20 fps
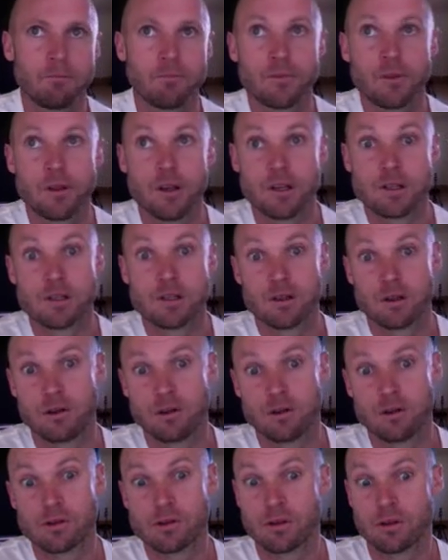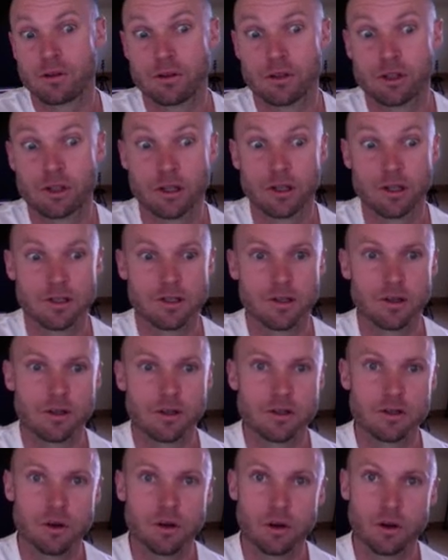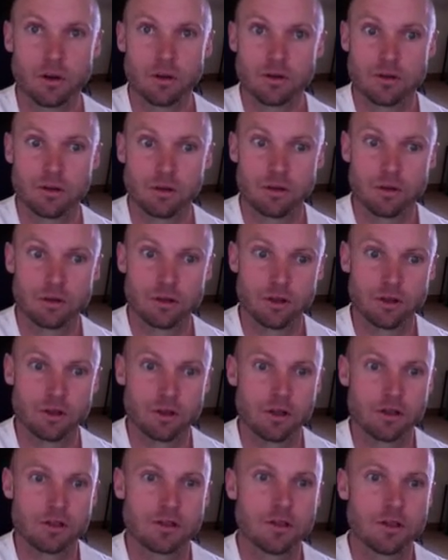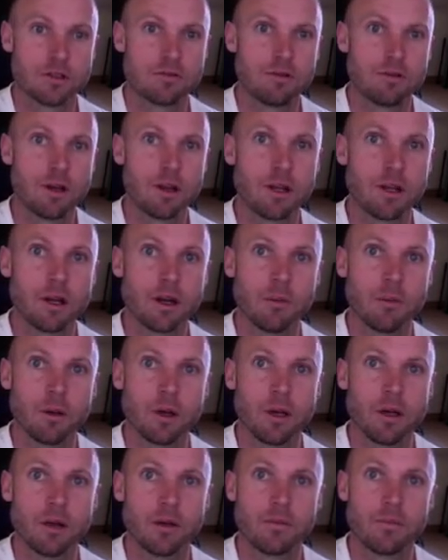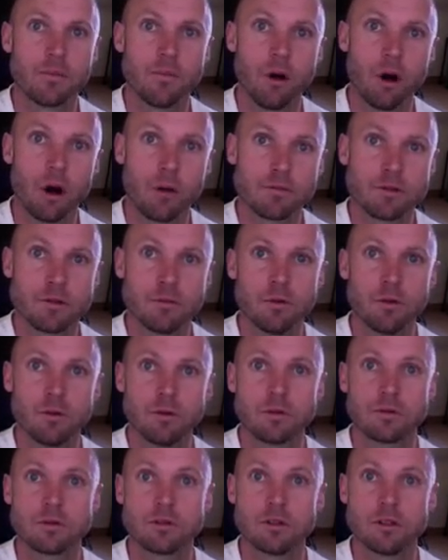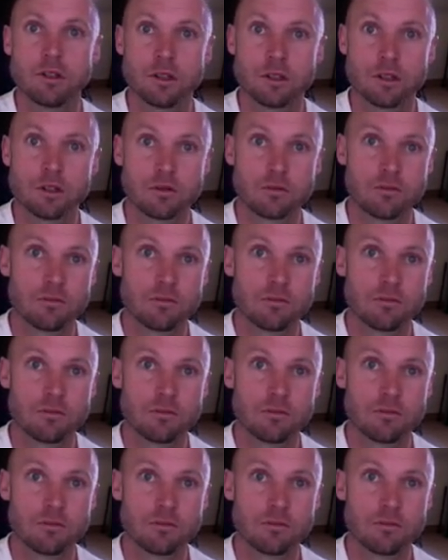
is a good solution until it's not a good solution. So it's it's rarely going to be optimal to just